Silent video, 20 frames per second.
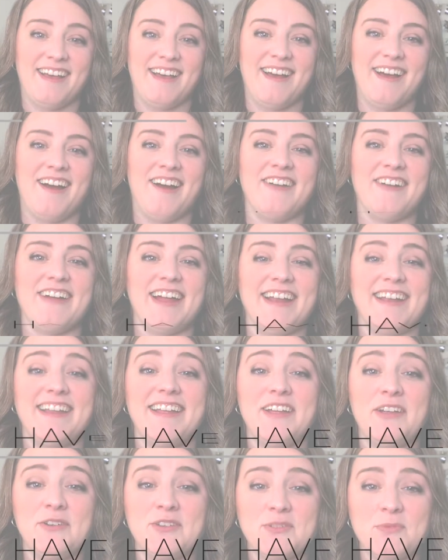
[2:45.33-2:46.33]
All right,
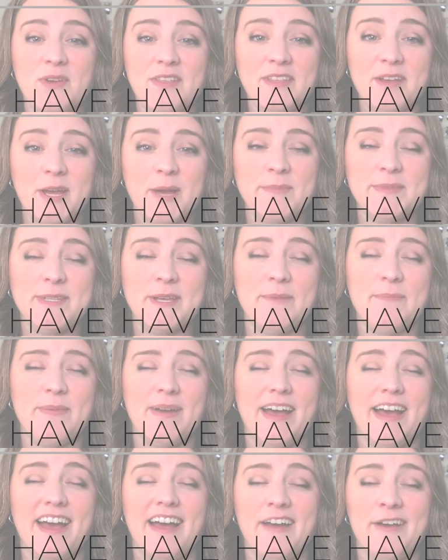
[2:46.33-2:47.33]
here's one that comes up
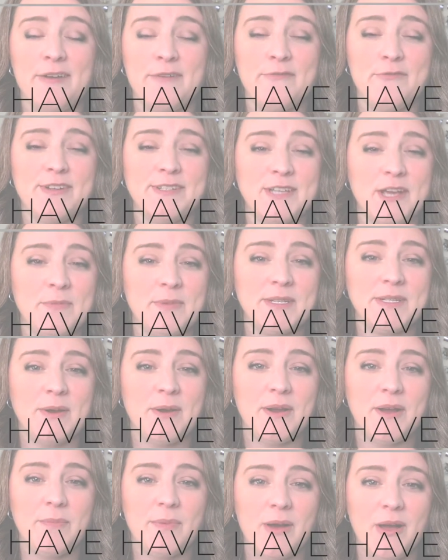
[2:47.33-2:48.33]
every time we
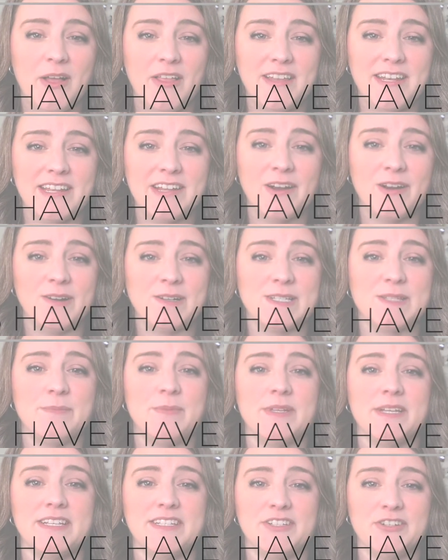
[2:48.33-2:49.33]
talk about holiday cards
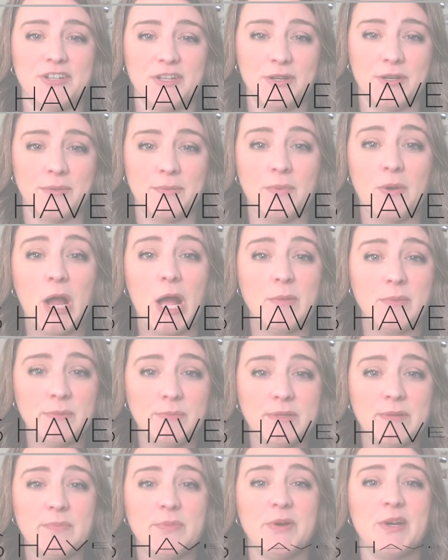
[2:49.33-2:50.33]
because you're gonna
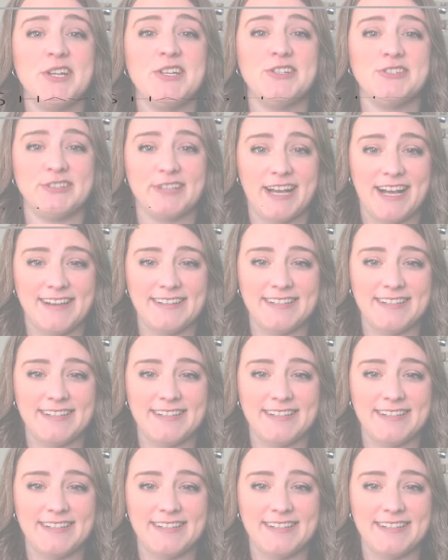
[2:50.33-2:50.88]
probably put your last